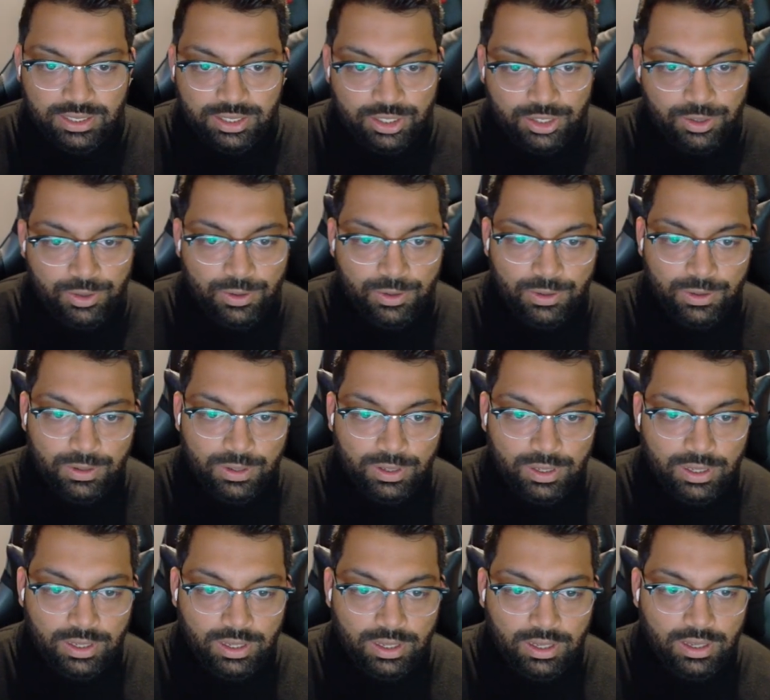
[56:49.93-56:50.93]
is 2.
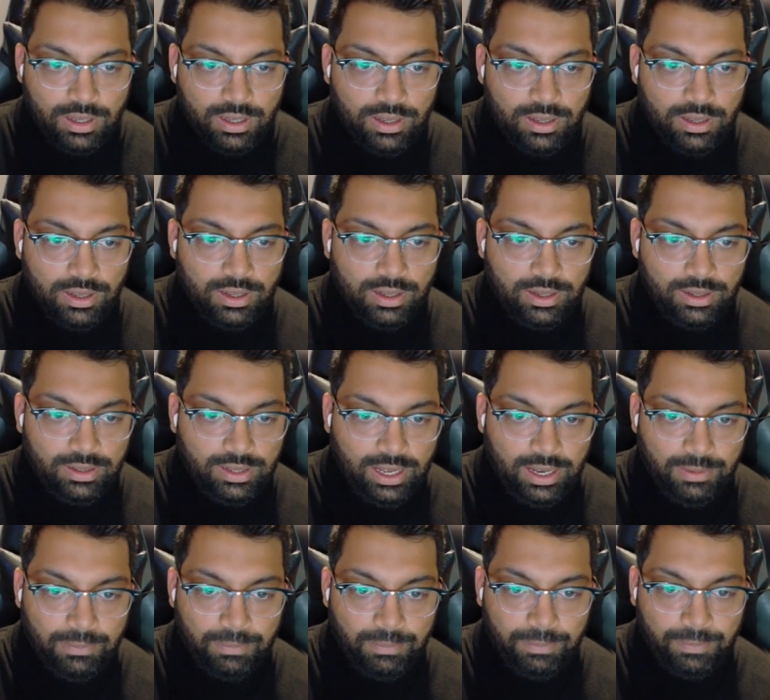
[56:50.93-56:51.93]
Done.